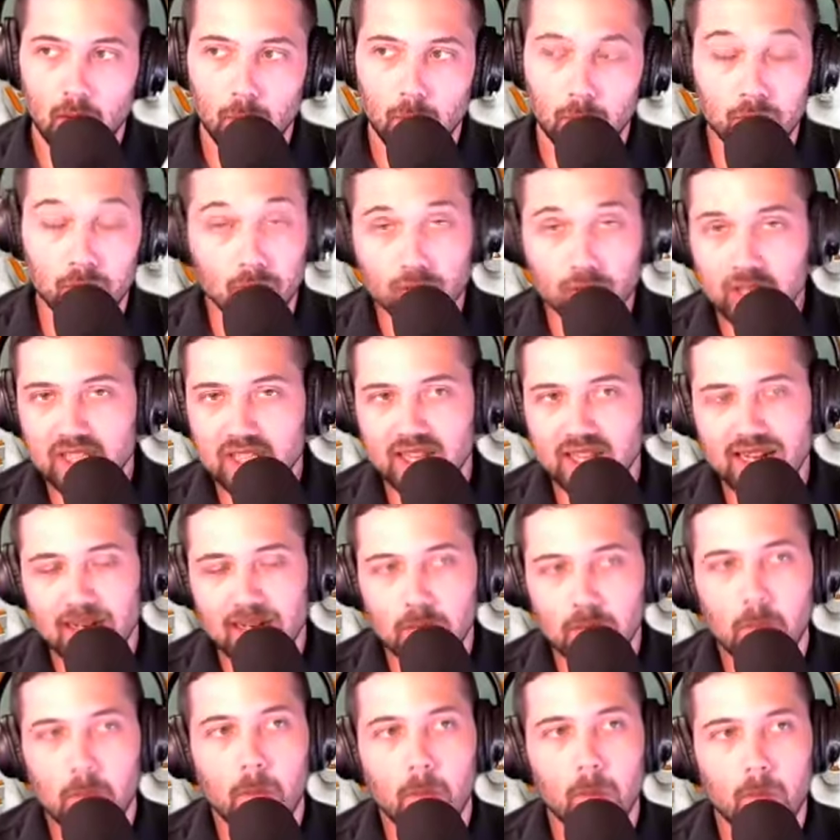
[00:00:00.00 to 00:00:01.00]
But the reason I
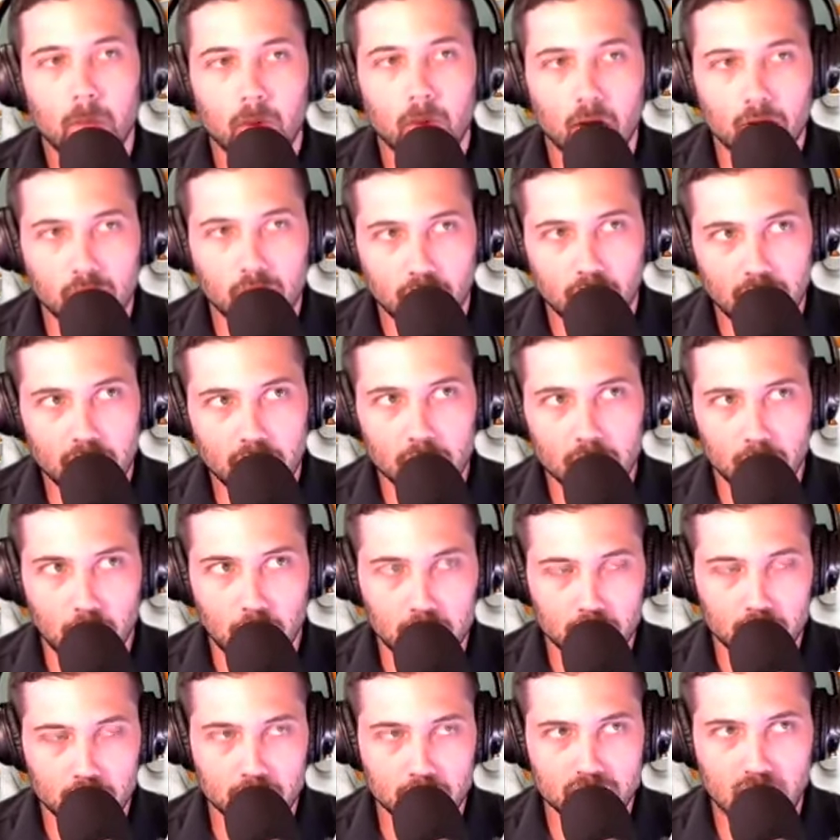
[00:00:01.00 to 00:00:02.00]
didn't rank
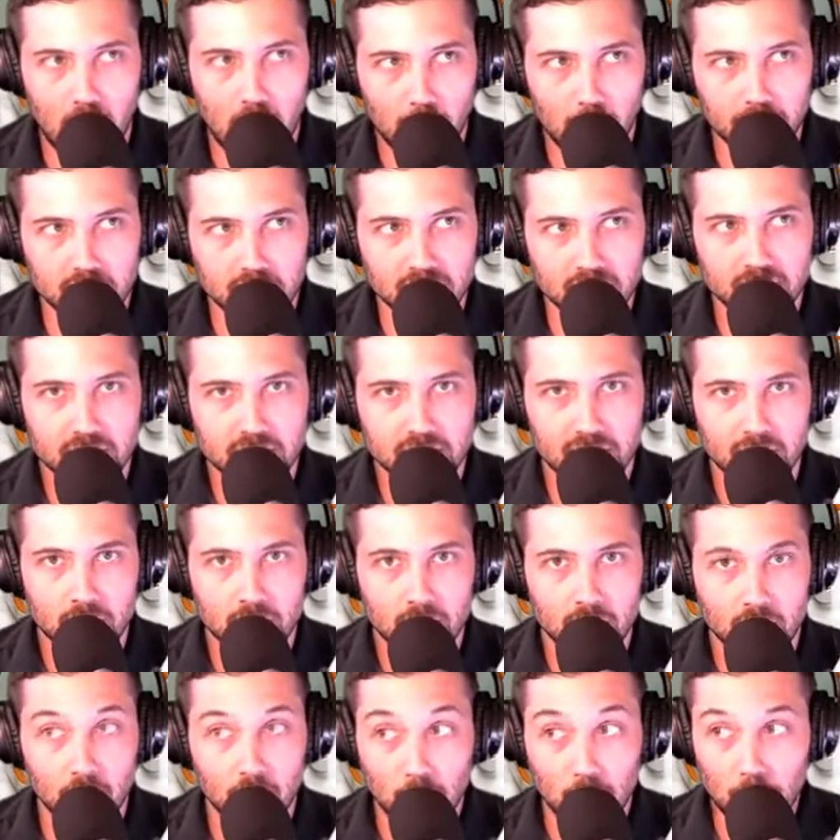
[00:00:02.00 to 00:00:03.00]
Michael Thomas
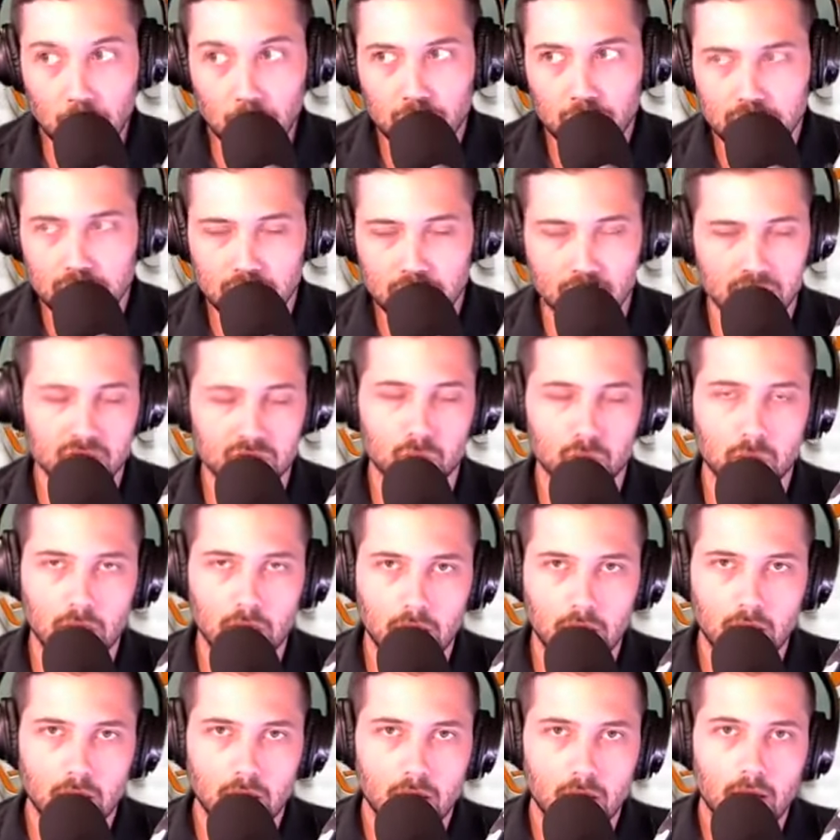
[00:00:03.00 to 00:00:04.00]
early this
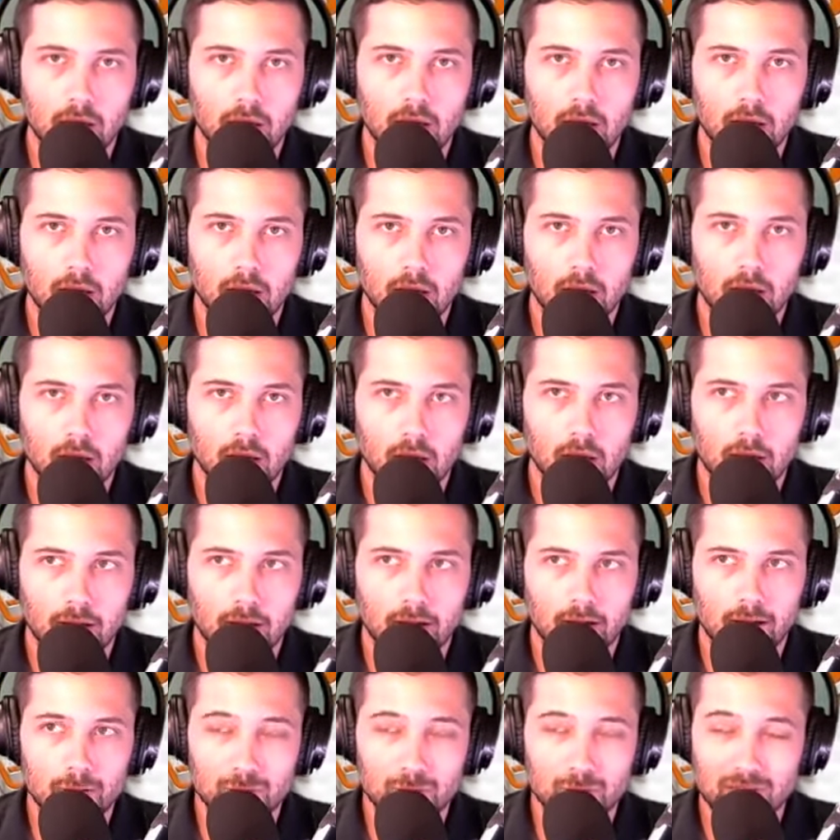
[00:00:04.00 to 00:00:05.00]
week
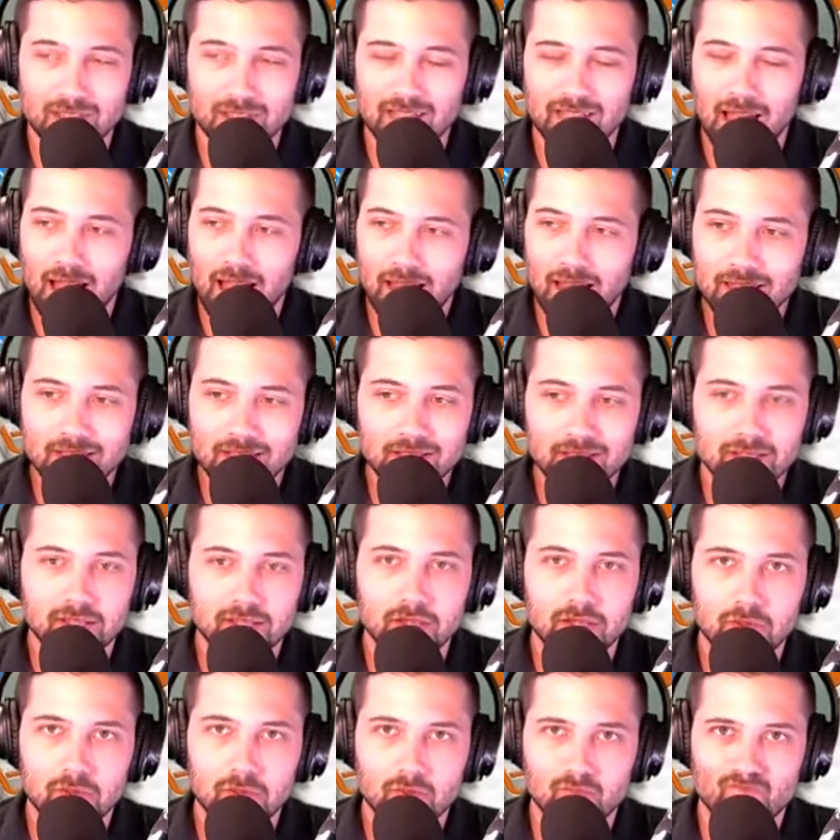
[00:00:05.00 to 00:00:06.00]
is because I just
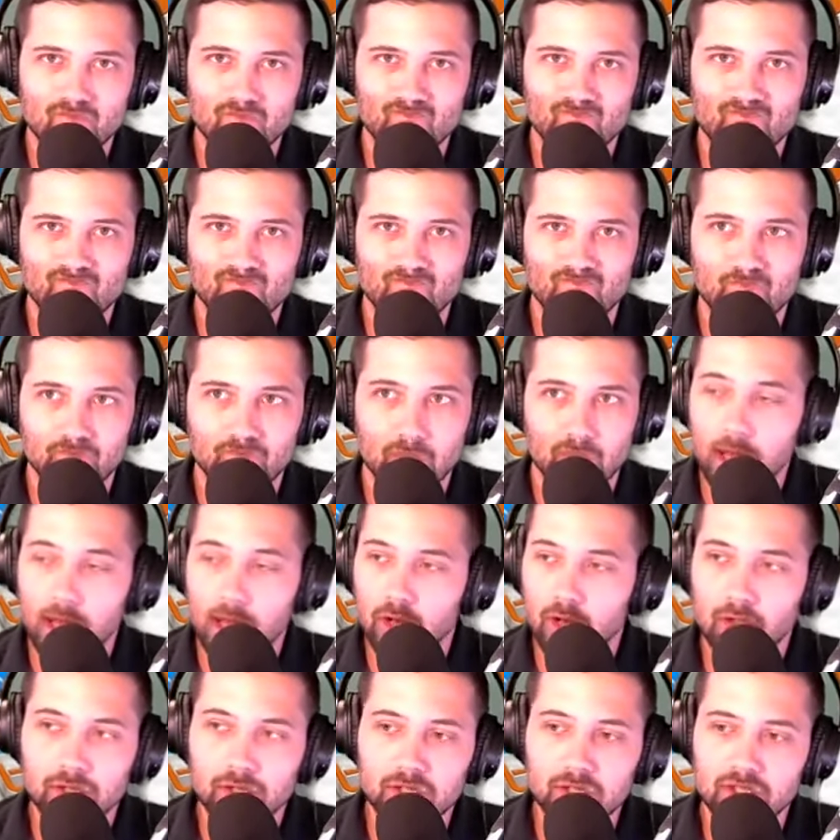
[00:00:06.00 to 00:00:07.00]
I
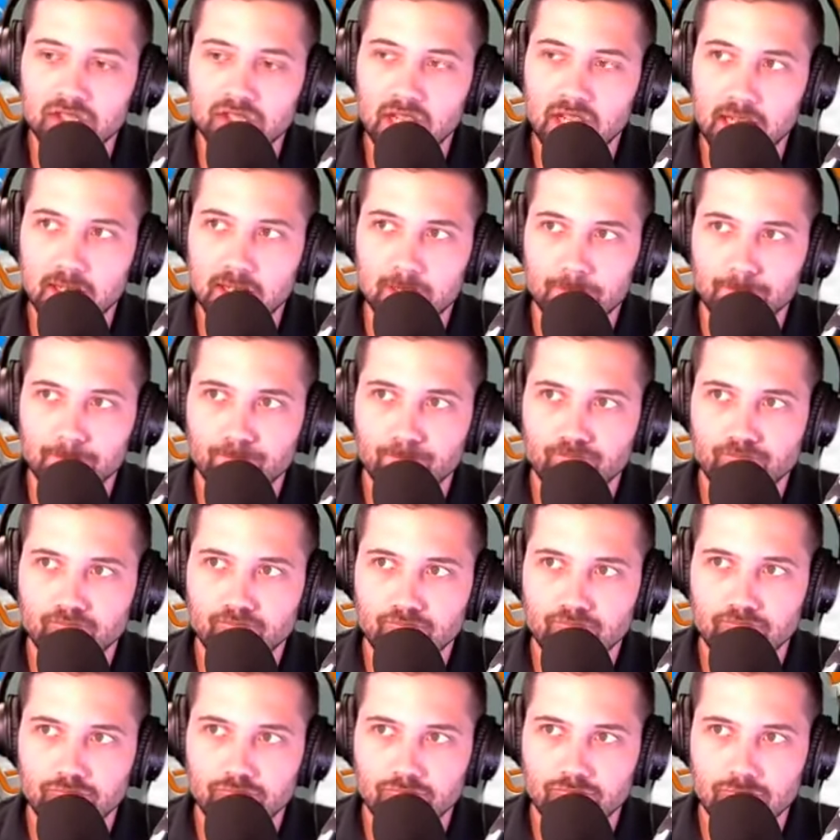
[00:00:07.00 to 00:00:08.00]
don't understand it.
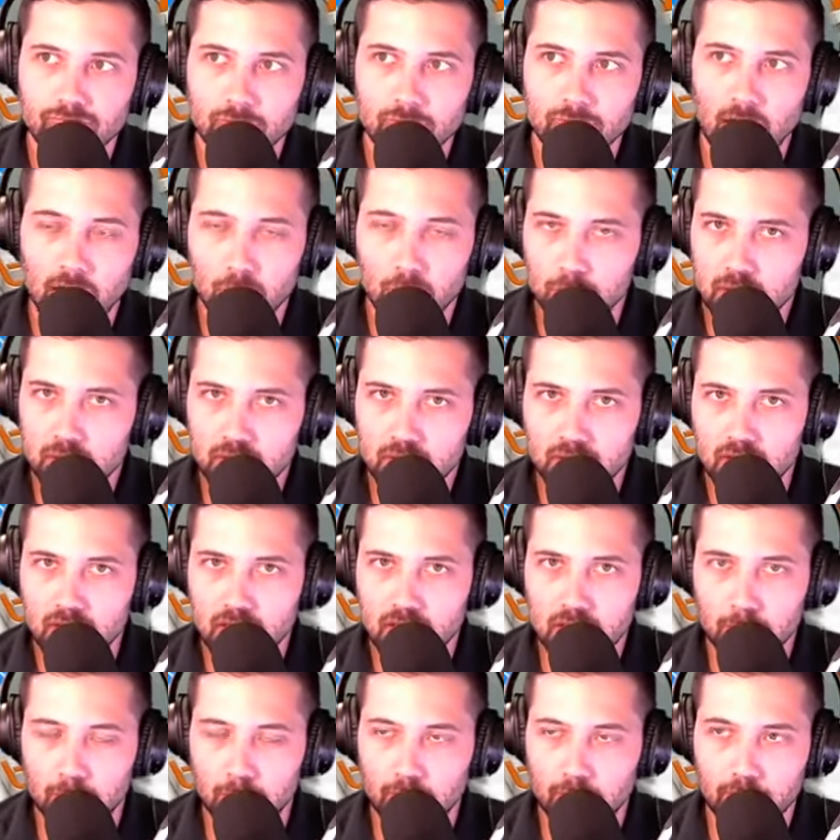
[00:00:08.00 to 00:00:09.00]
I don't believe they
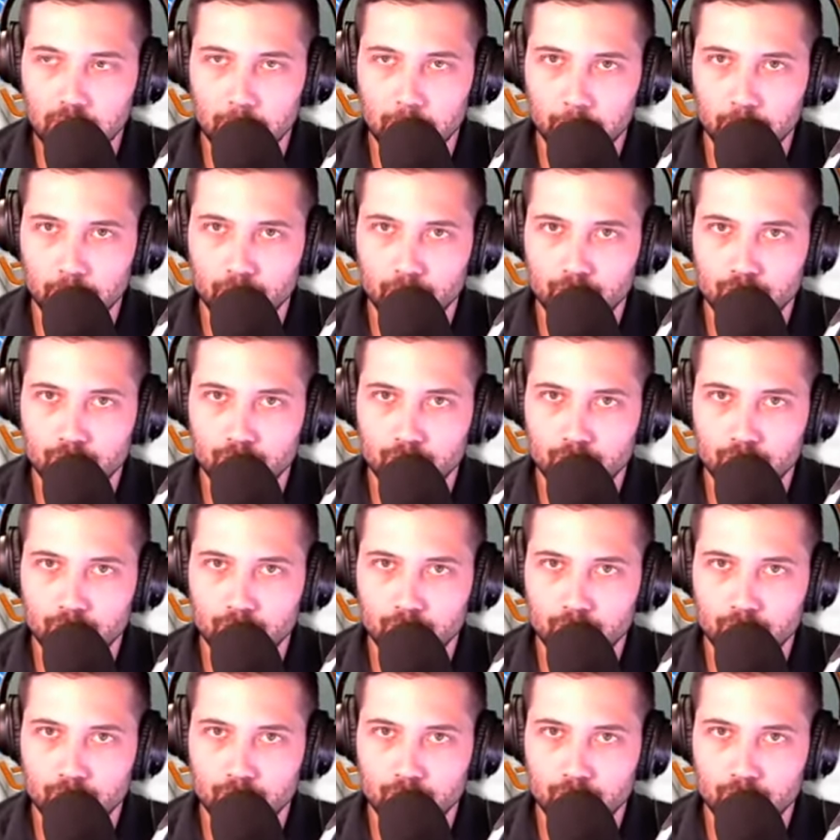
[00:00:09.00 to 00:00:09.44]
need to play him.